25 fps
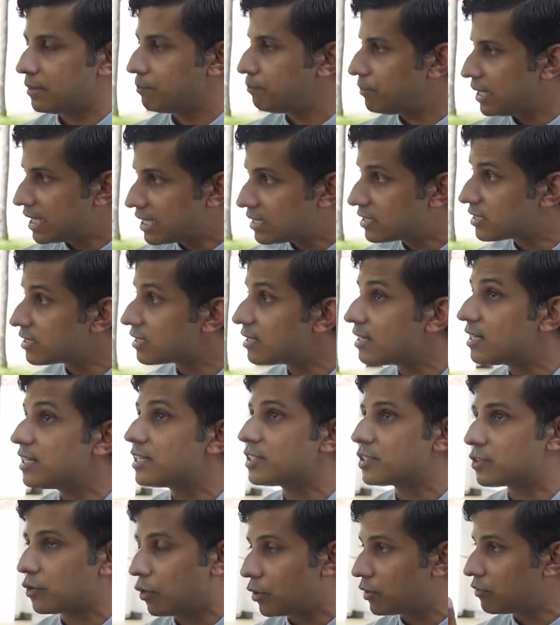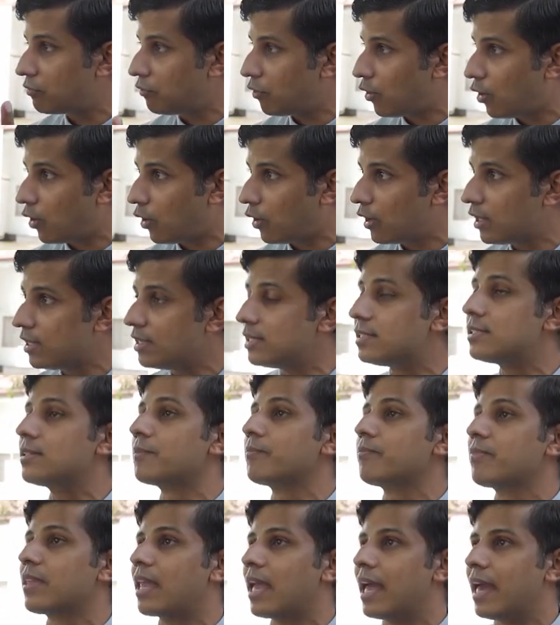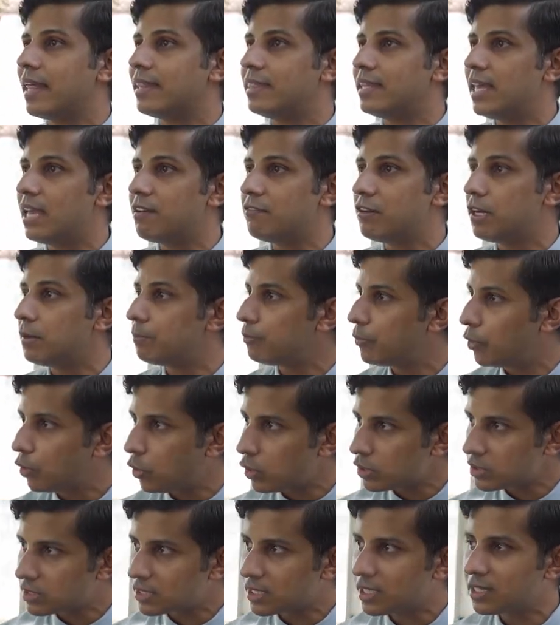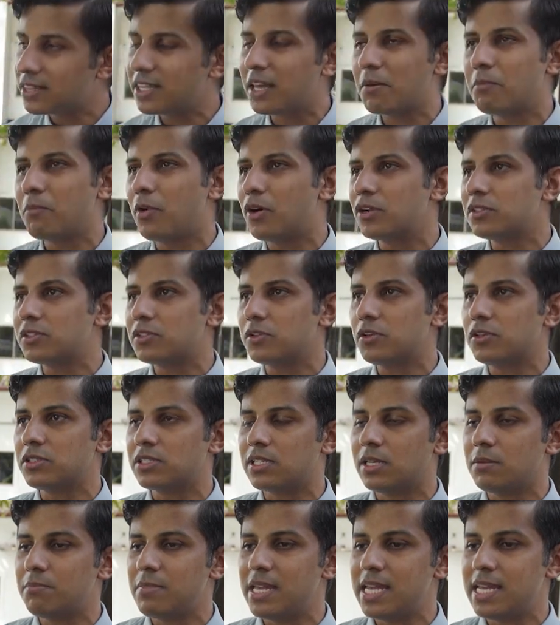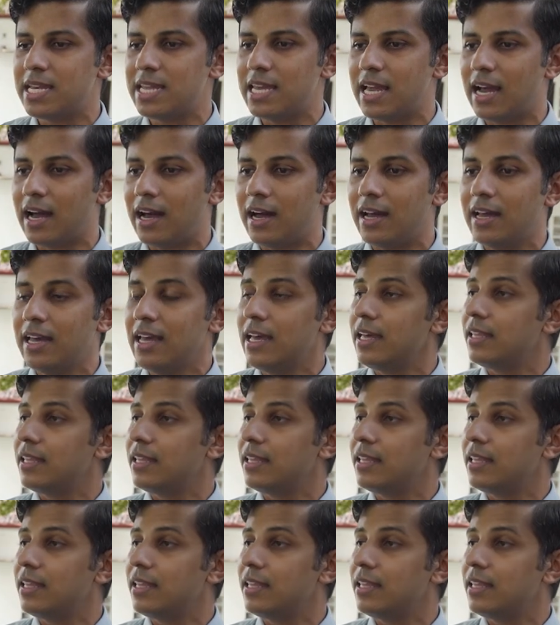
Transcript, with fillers: pictures on walls mm. and they were posting them on social media.